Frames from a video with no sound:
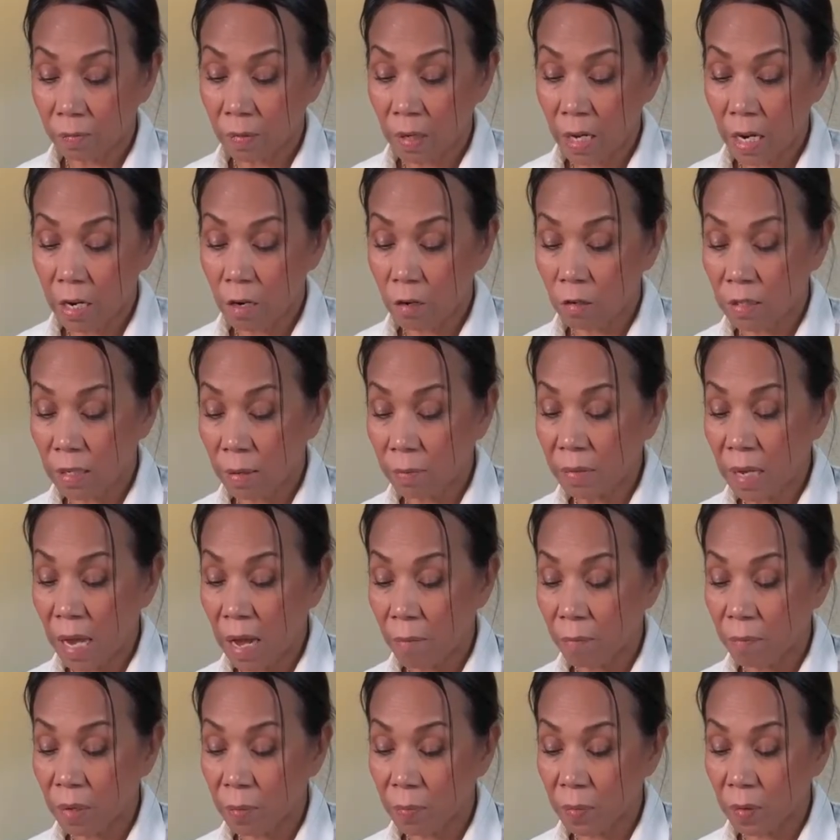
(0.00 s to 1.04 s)
I know
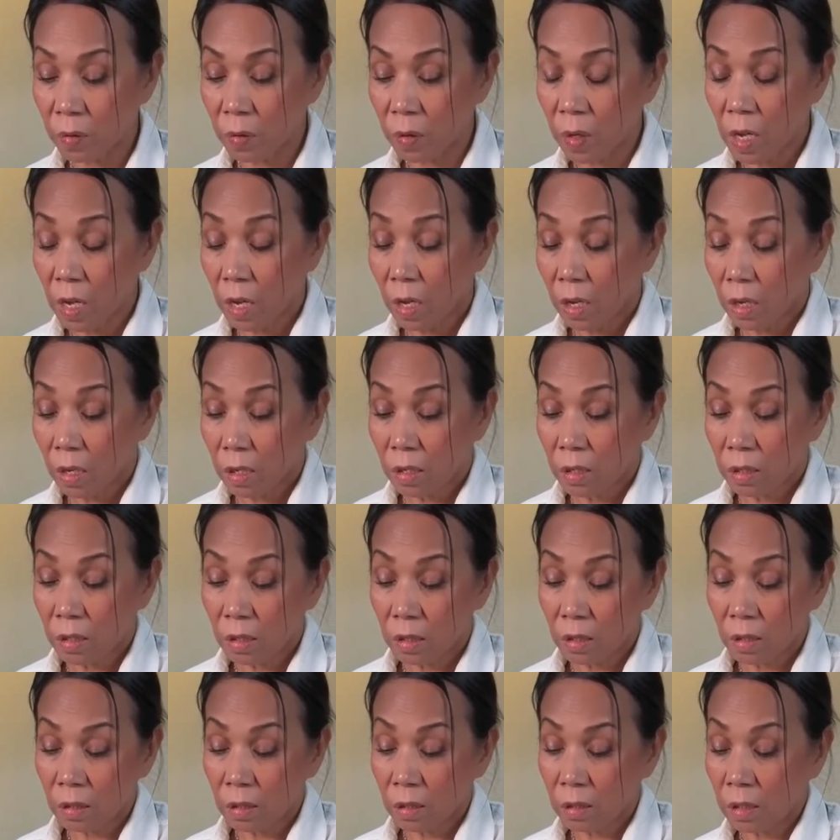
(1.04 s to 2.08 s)
sometimes people
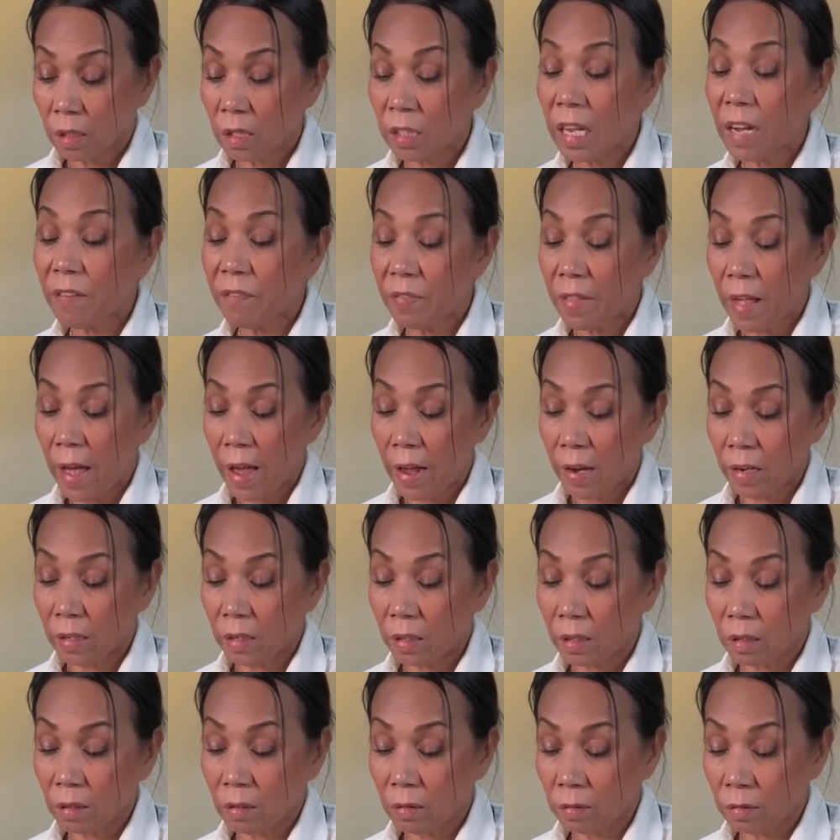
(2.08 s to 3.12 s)
love that,
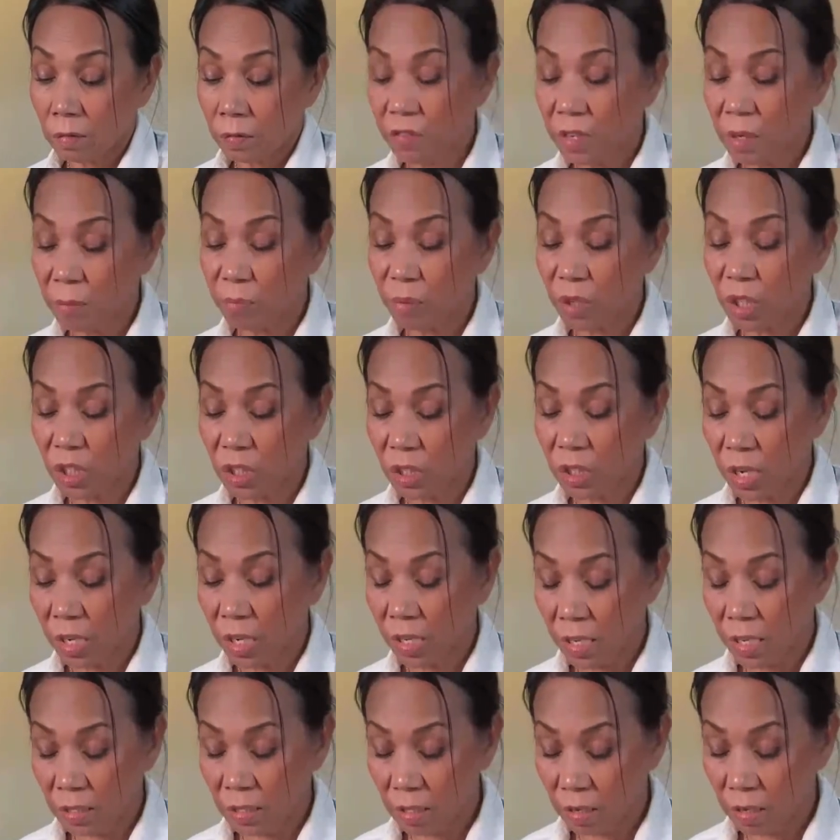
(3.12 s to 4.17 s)
because we
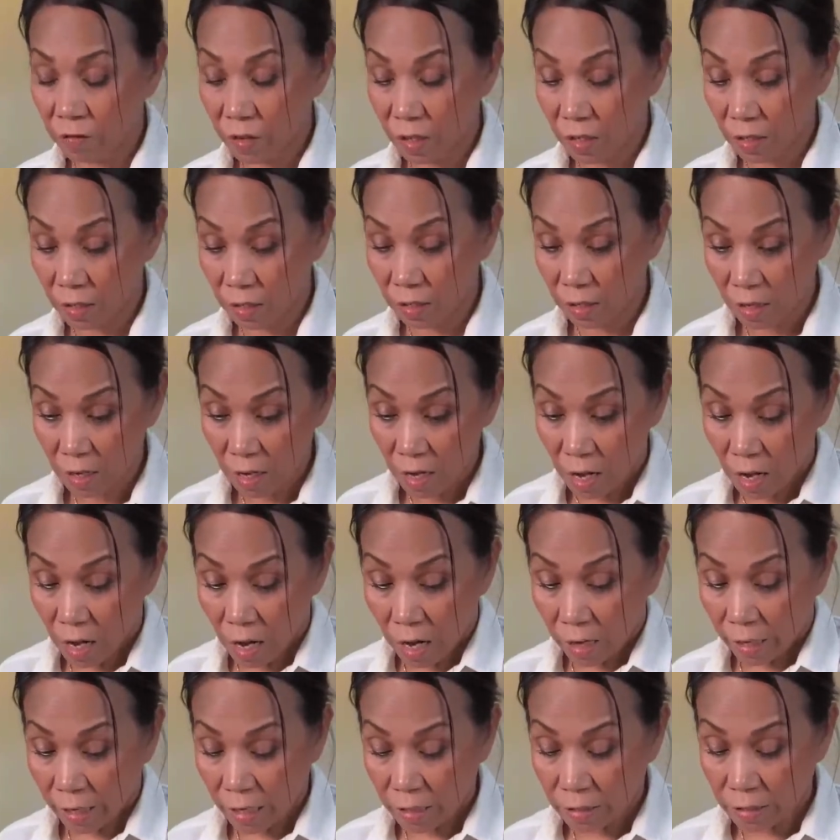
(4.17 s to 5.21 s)
appreciate the service.
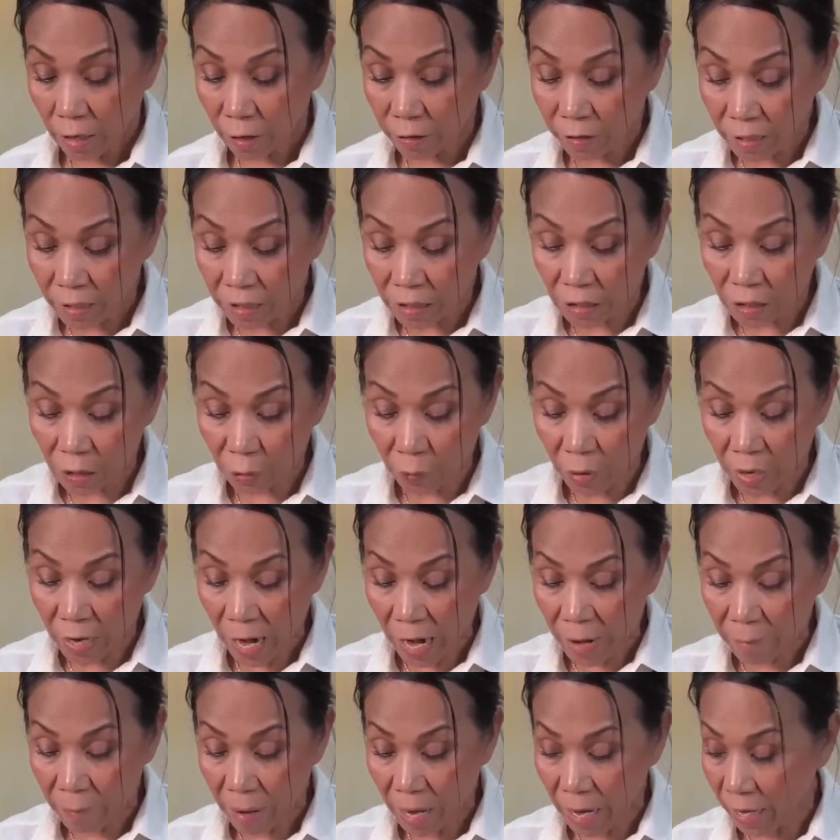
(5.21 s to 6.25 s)
Okay, so this is
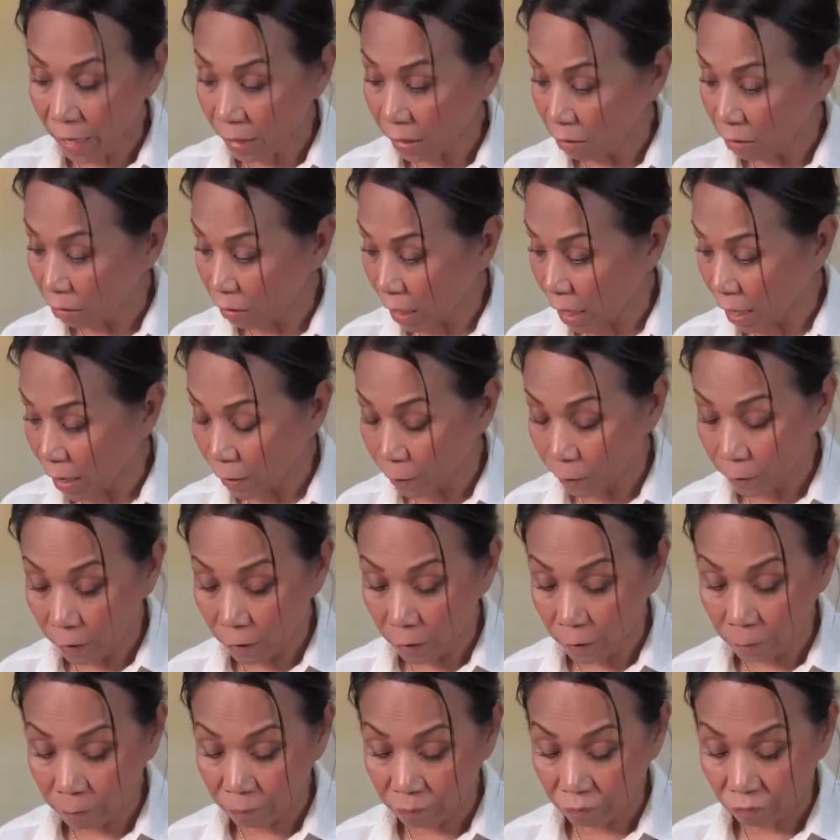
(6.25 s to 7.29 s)
the one I made.
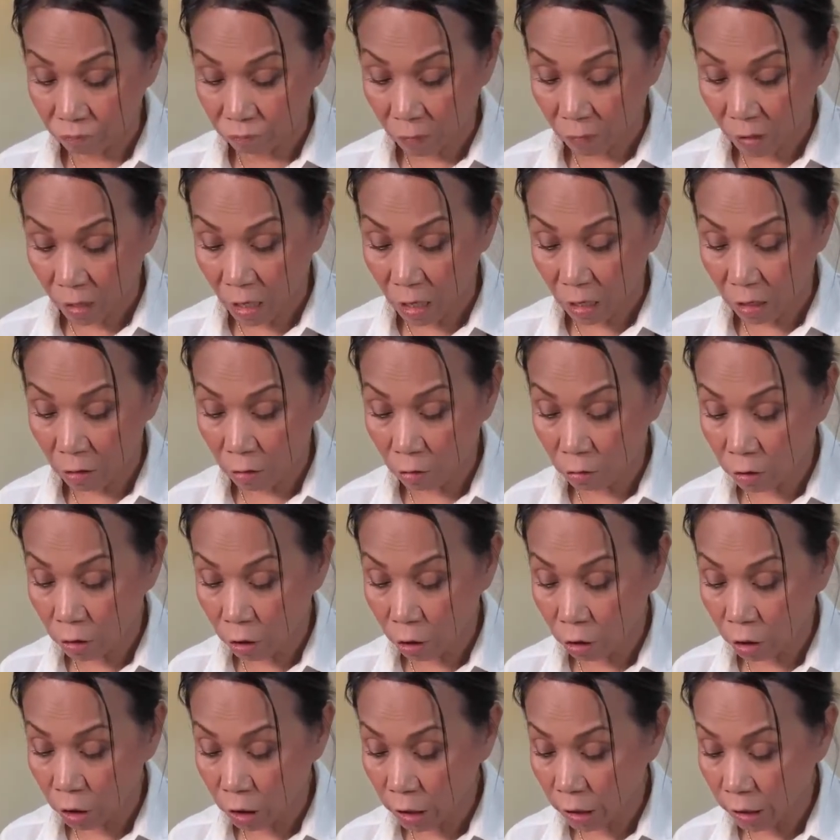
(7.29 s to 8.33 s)
Okay, it
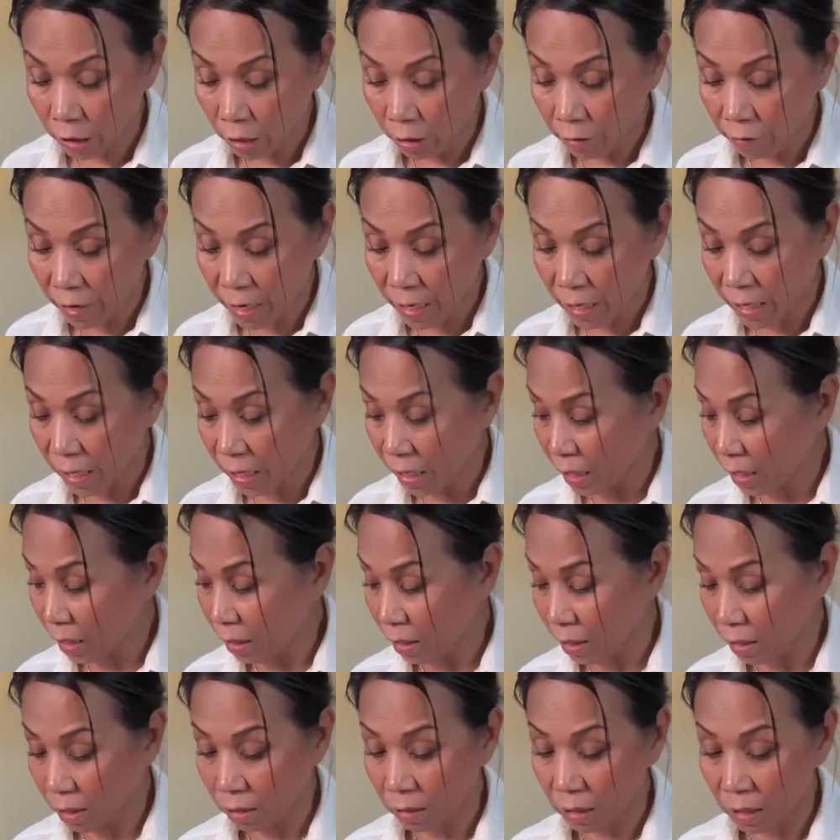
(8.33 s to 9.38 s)
looks so good already.
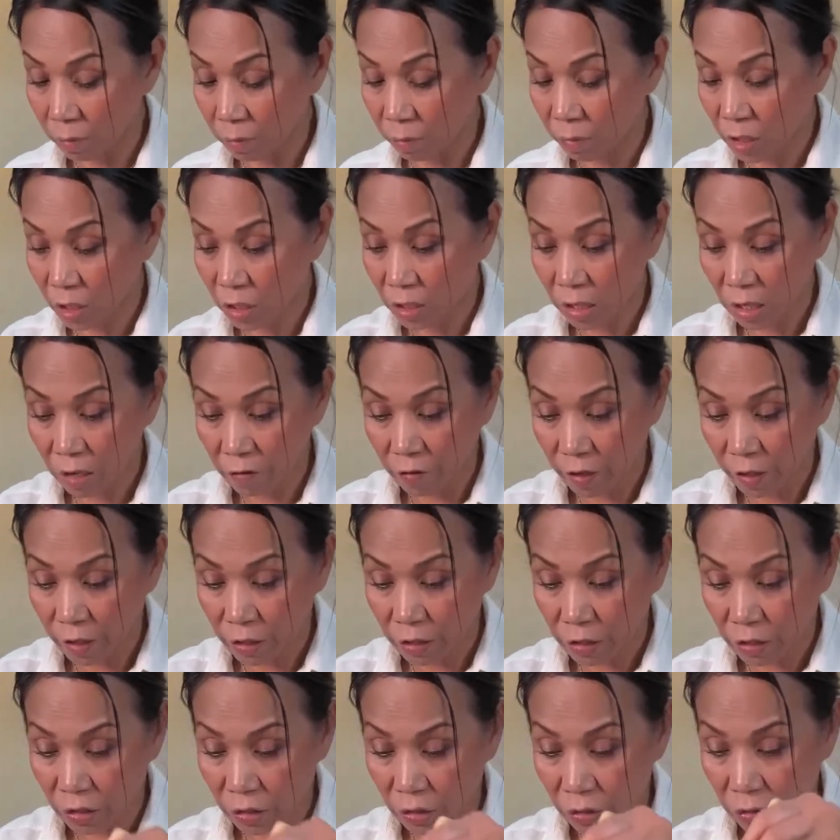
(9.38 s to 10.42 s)
Let me share with
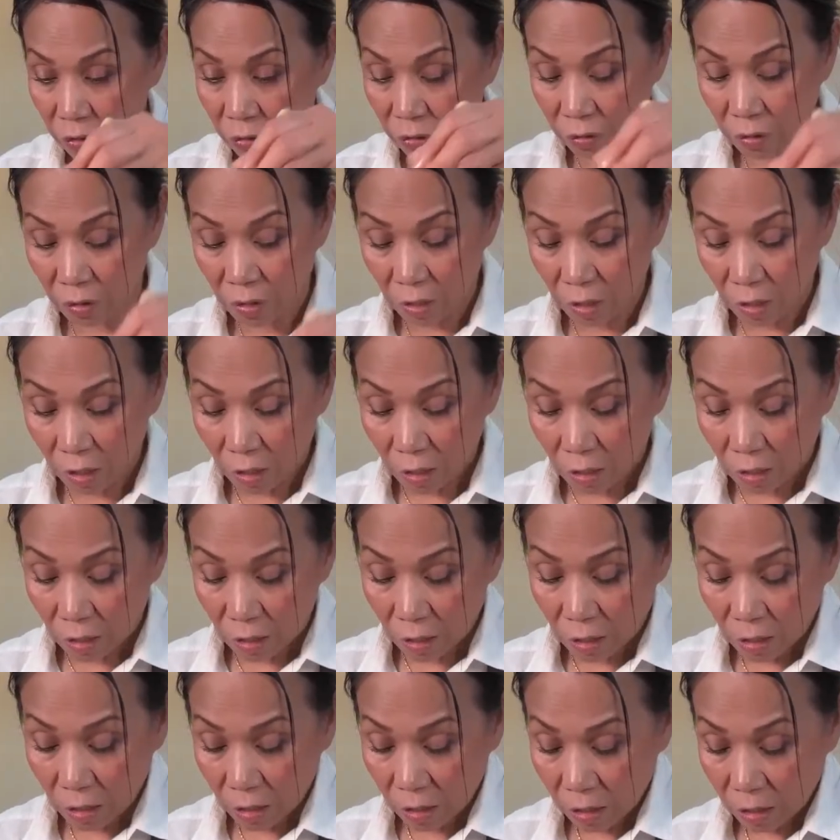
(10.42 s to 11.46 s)
you
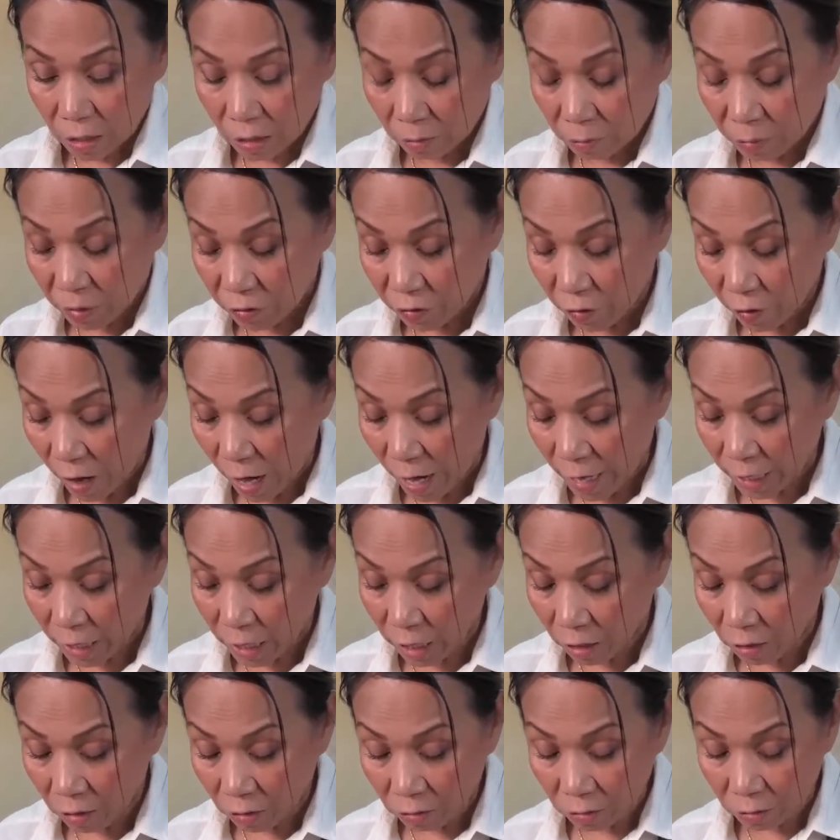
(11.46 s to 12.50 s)
before I
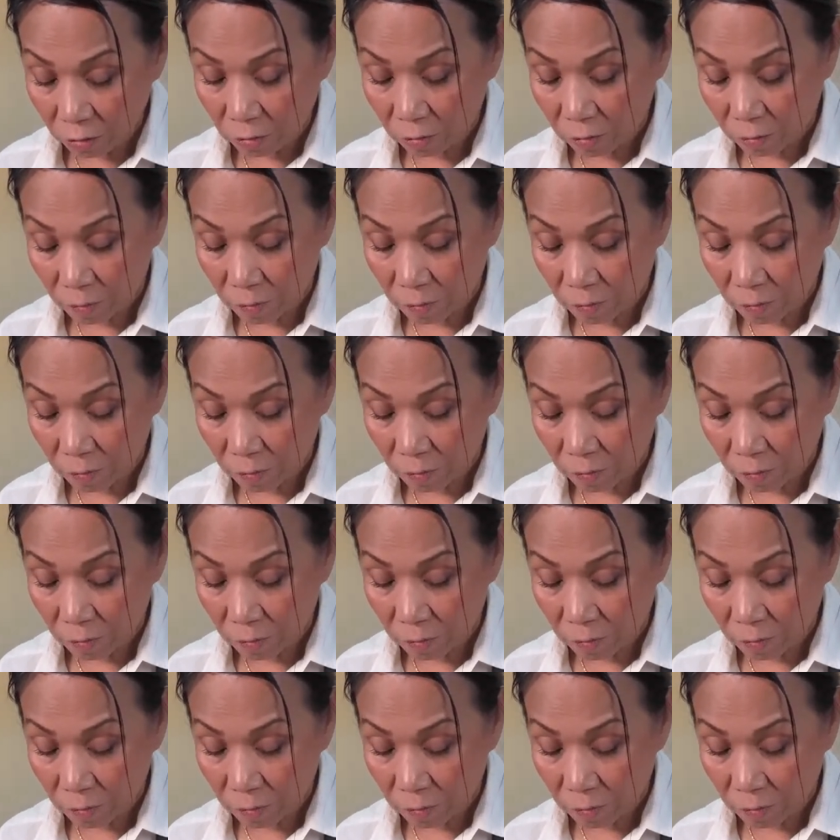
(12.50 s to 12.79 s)
go.